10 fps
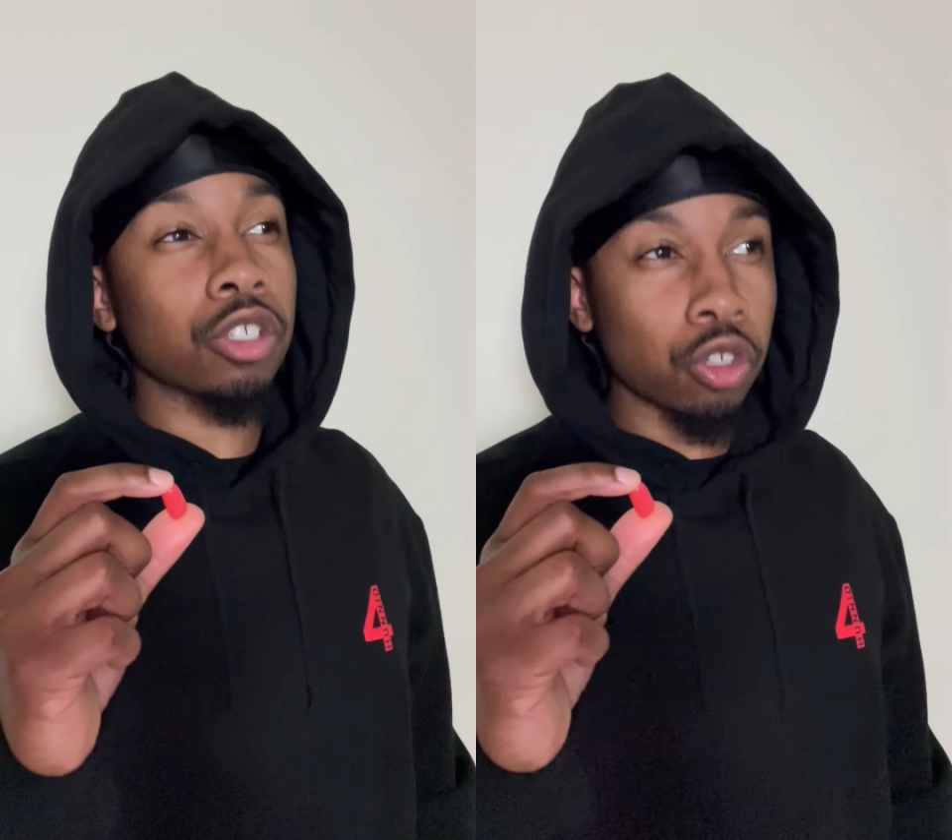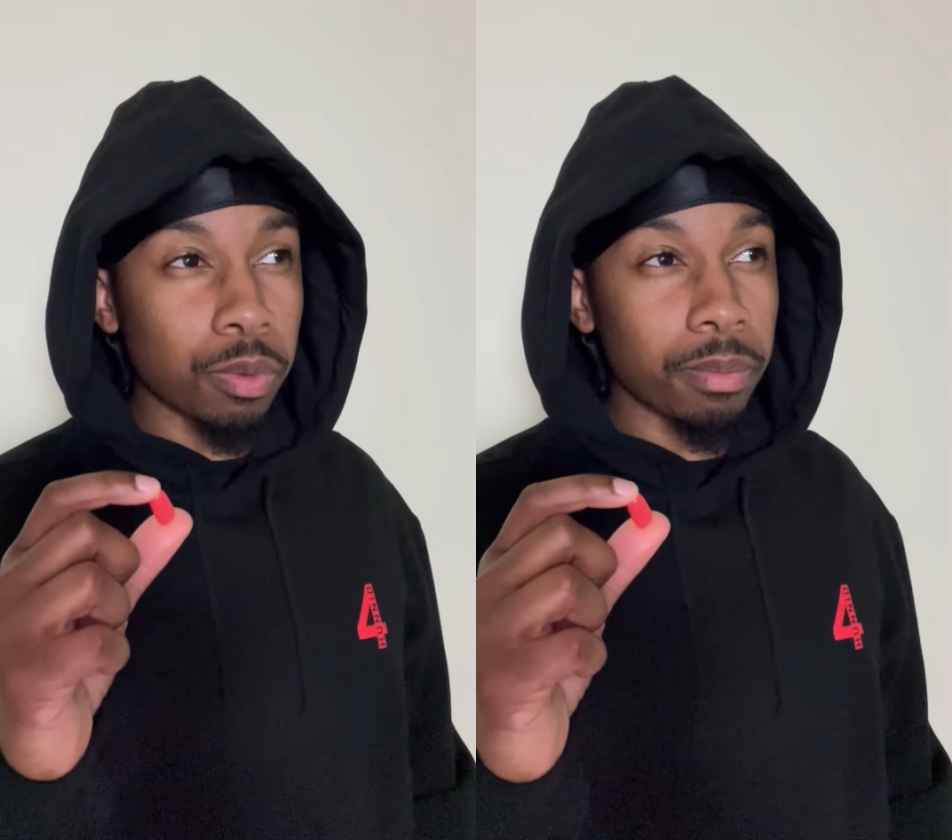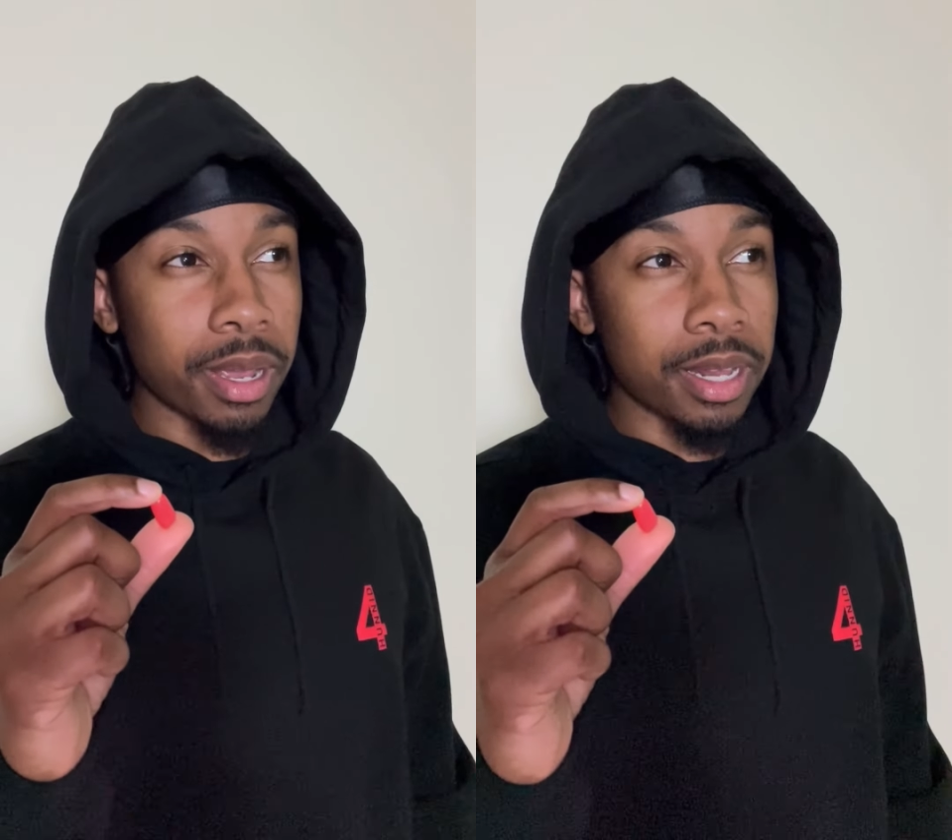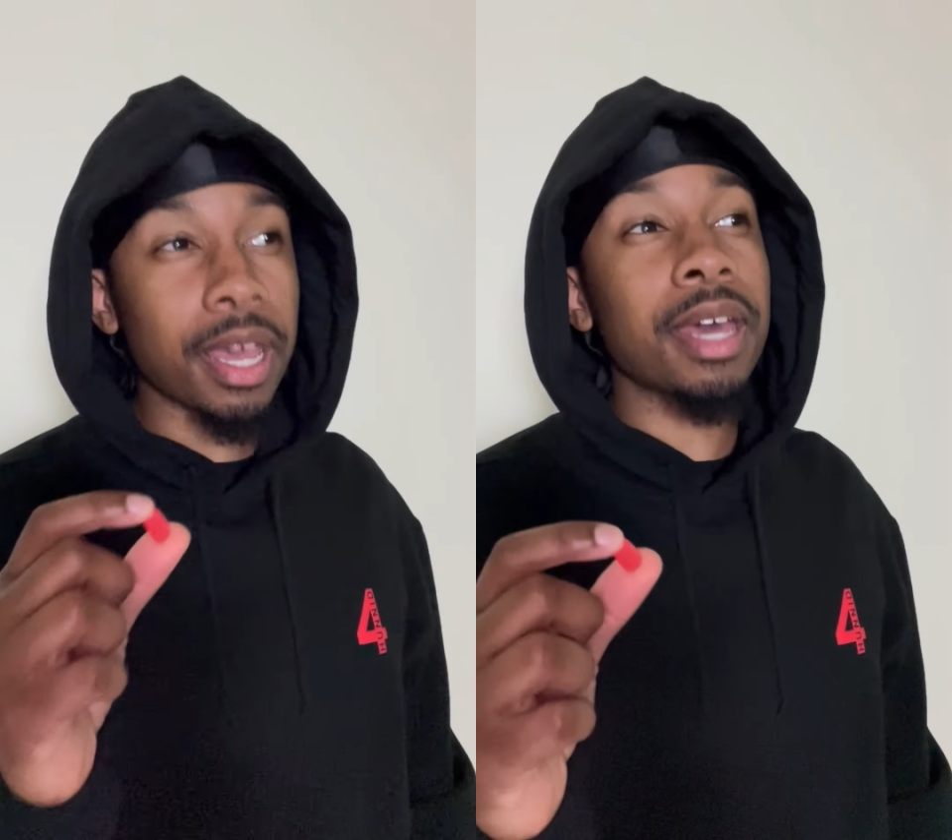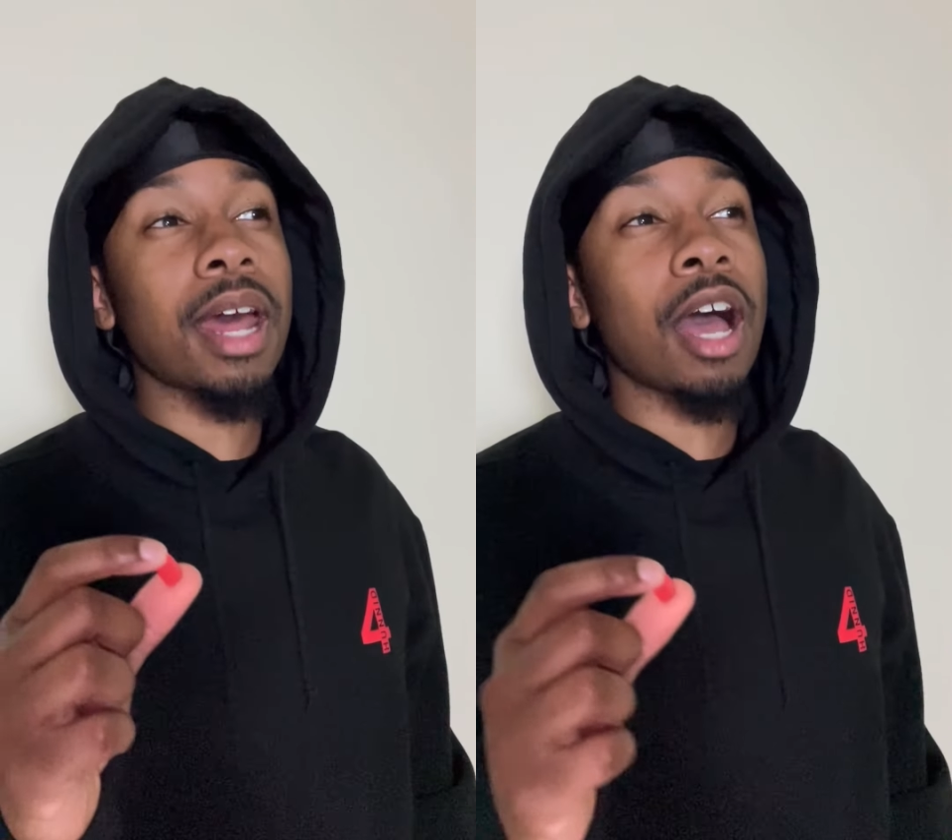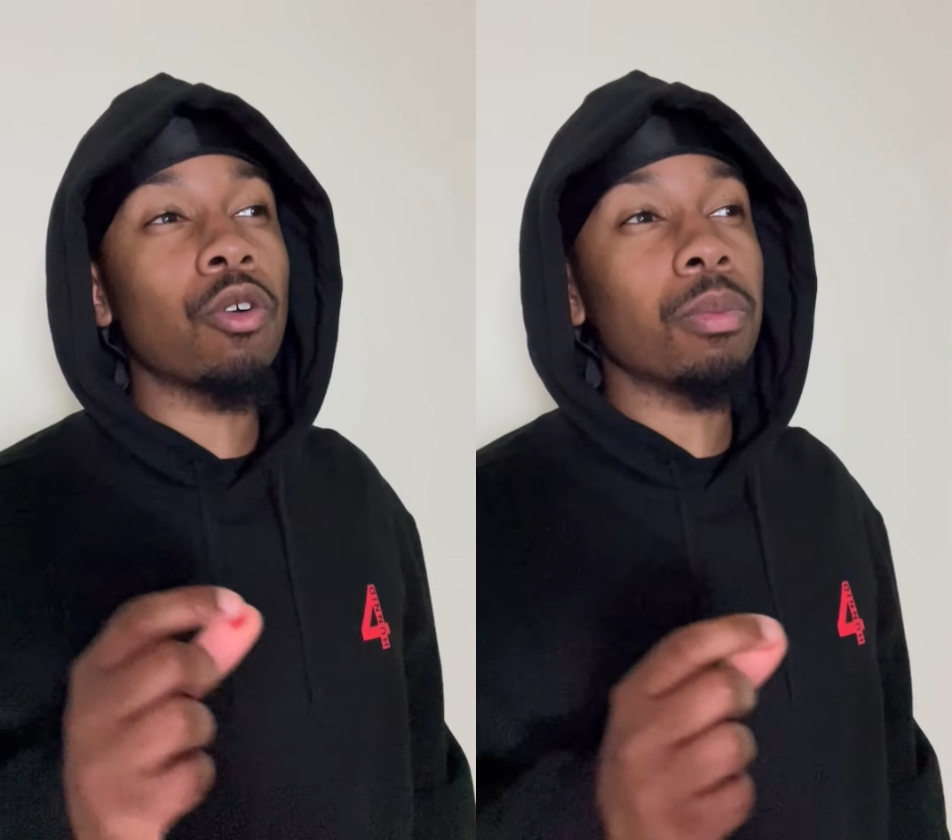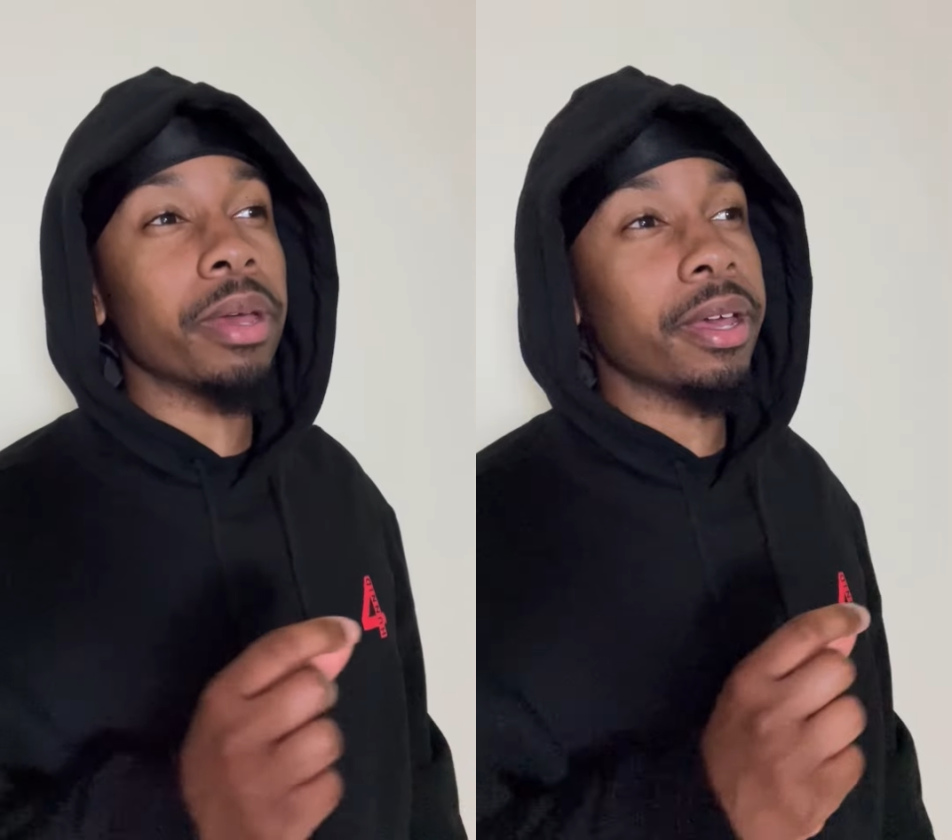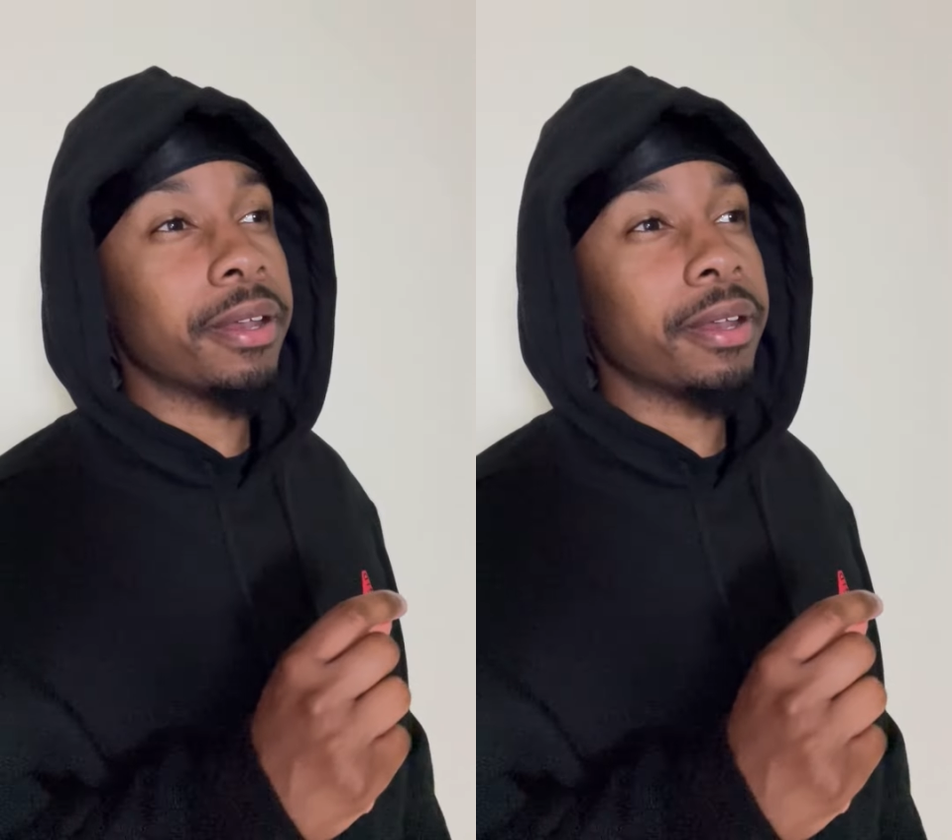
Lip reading: Superman and Aquaman.